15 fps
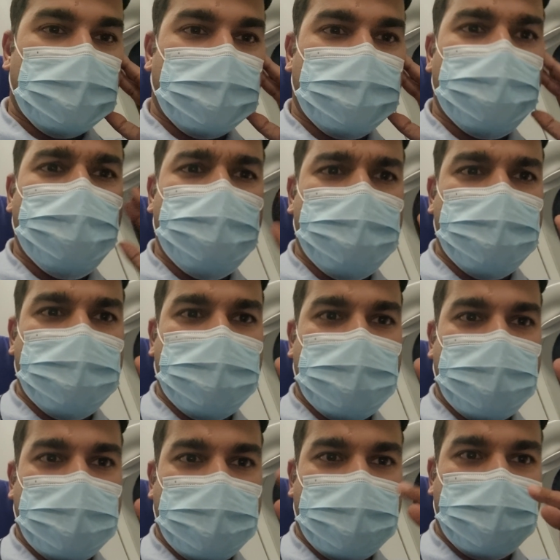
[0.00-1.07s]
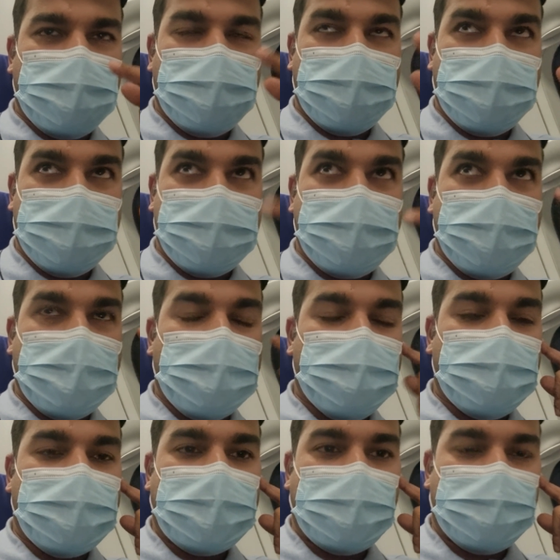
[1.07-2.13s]
the crew did
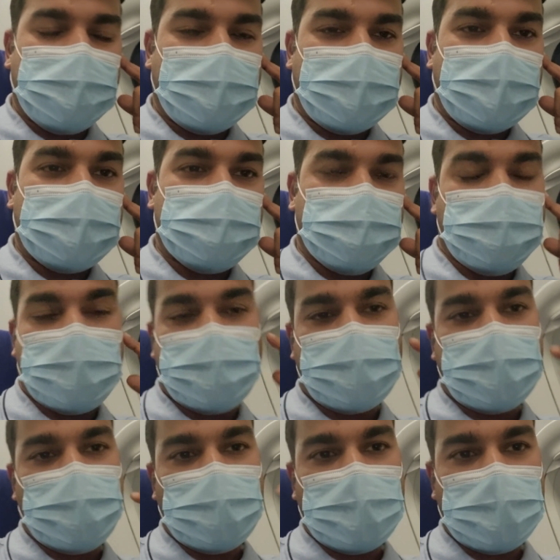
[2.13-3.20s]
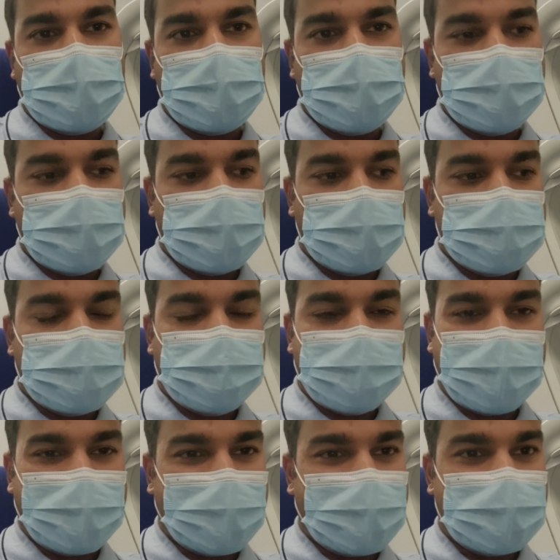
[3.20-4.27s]
come around and ask me if I wanted
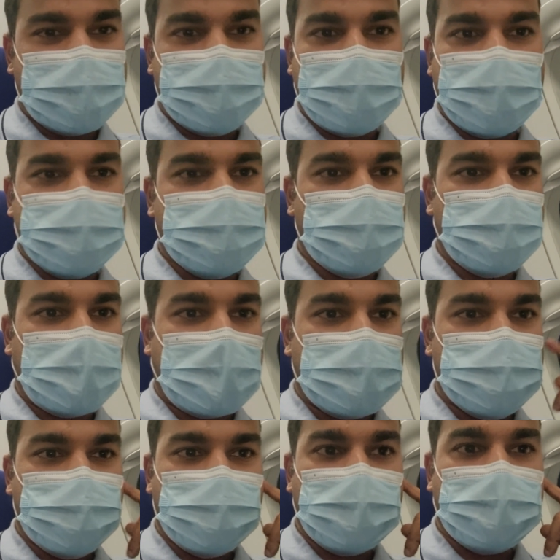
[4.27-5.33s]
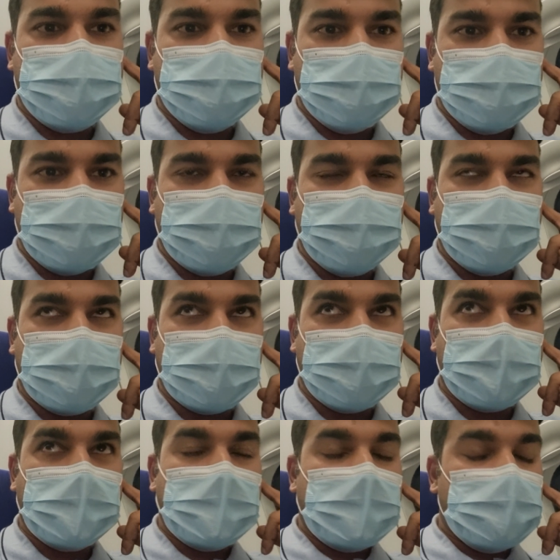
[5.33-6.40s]
something else, like some cashew nuts or something.
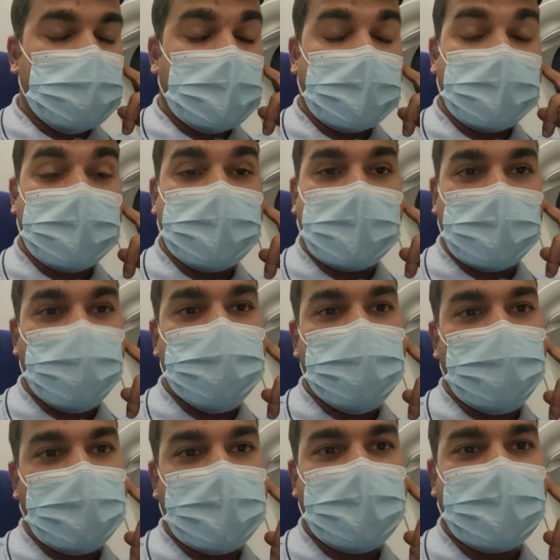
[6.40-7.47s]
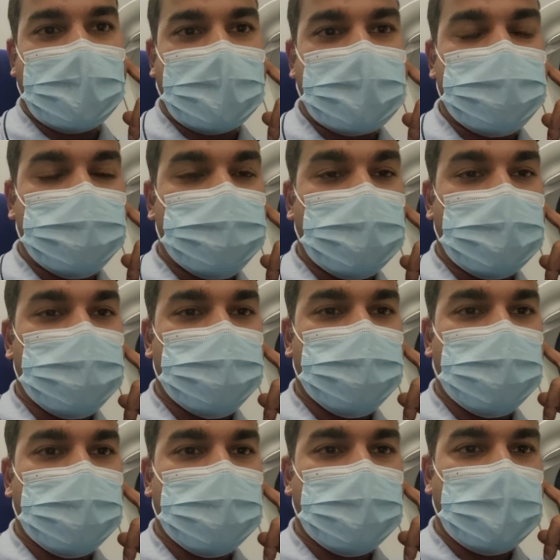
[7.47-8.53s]
But I think that was a very nice
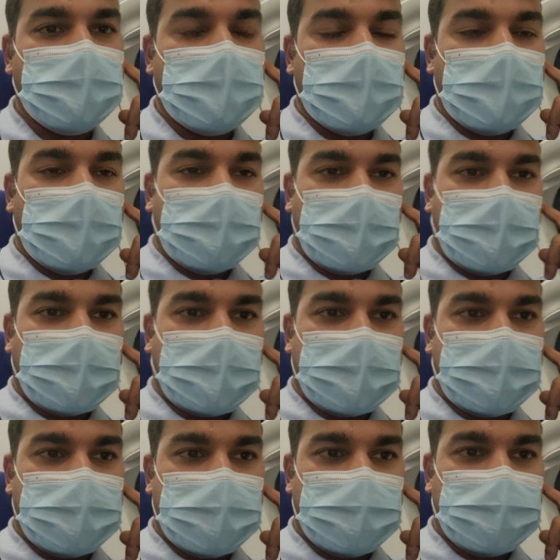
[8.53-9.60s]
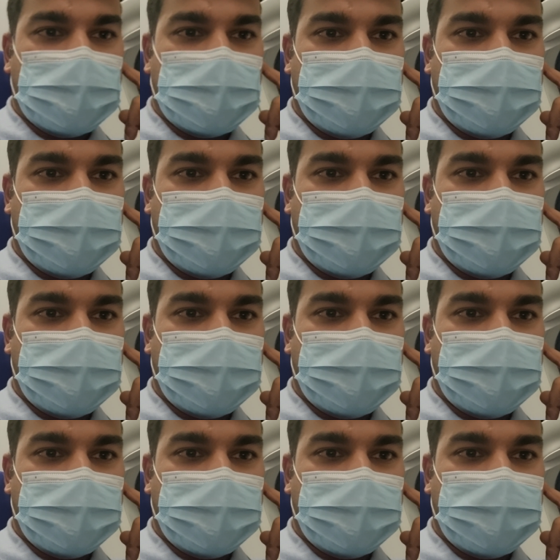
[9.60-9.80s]
gesture, and